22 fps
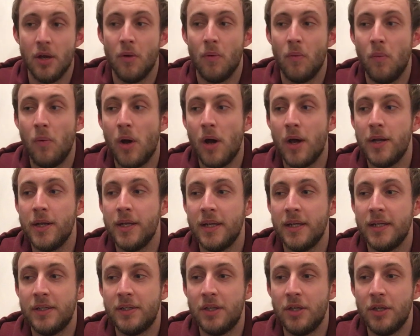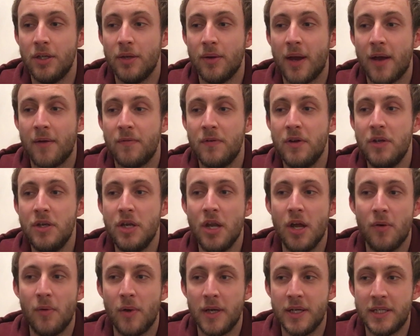One is that you have
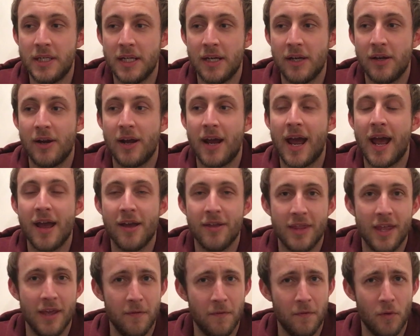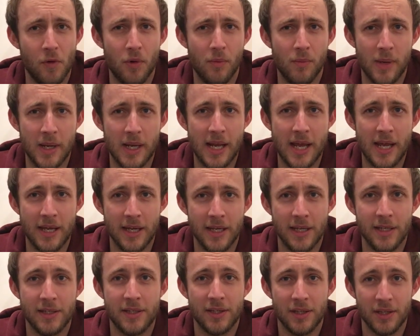no idea how they
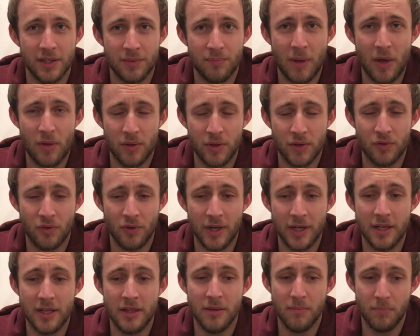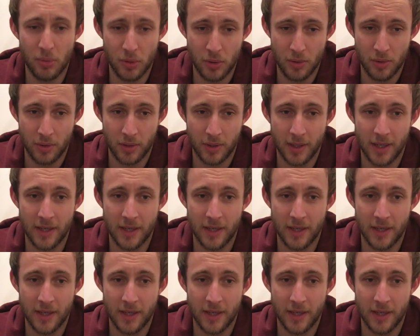formulated the spell that's written in the book.